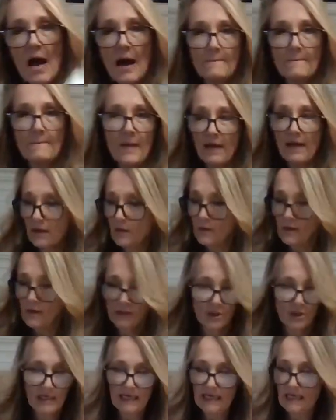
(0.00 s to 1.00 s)
my
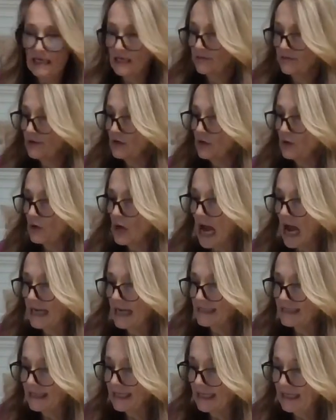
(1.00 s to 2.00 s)
question for you
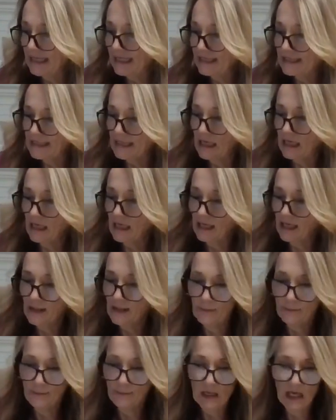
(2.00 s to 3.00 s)
guys is on the
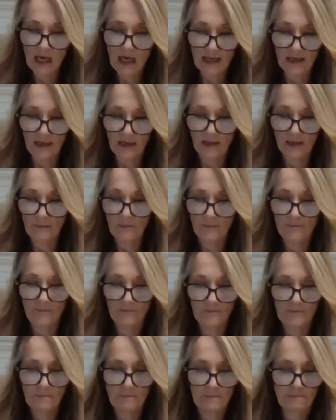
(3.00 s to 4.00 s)
bottom,
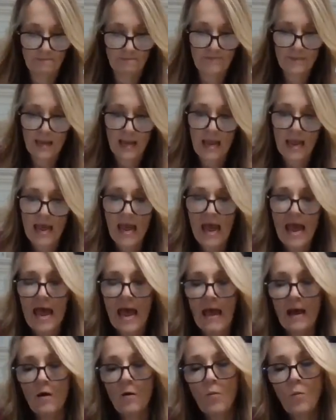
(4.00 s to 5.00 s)

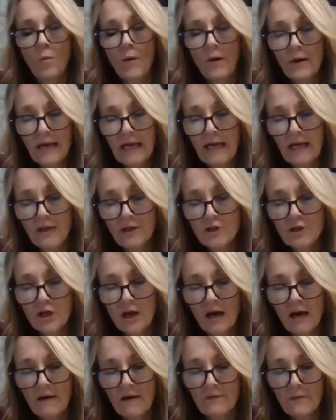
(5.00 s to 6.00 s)
where each
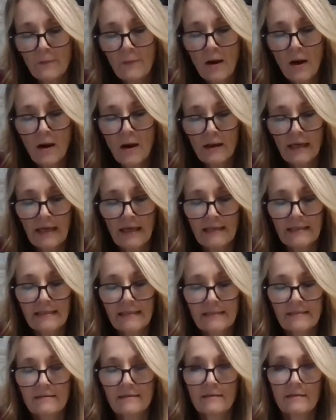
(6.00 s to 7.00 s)
of the
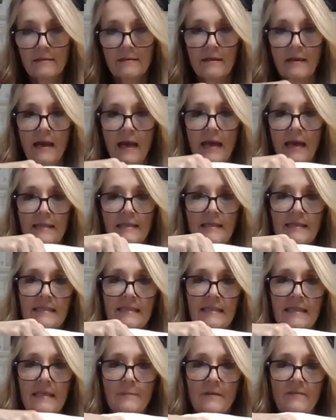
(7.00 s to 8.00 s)
pockets, at the
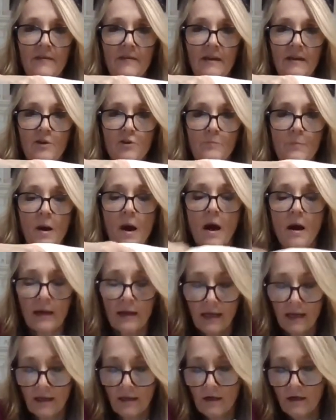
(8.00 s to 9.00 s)
seam of each
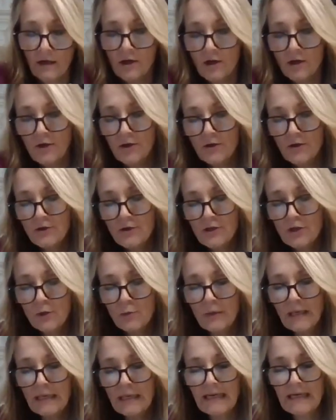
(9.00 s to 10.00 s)
pocket, do
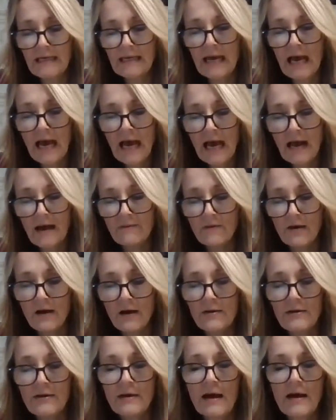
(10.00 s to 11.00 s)
we need to have
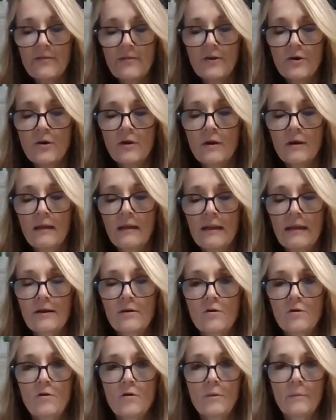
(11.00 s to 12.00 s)
another
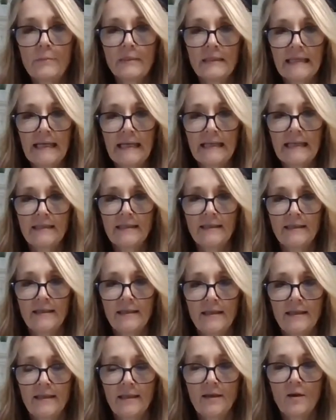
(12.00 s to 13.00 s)
little bling?
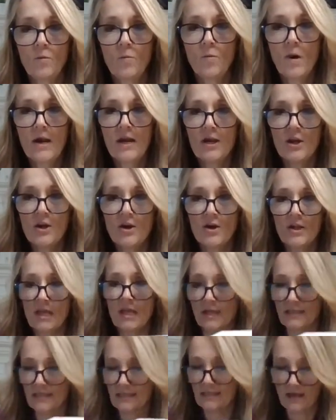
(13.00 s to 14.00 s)
What are your
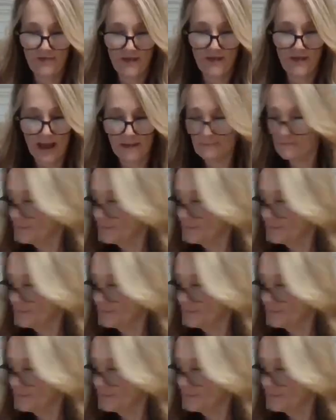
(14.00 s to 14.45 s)
thoughts on that?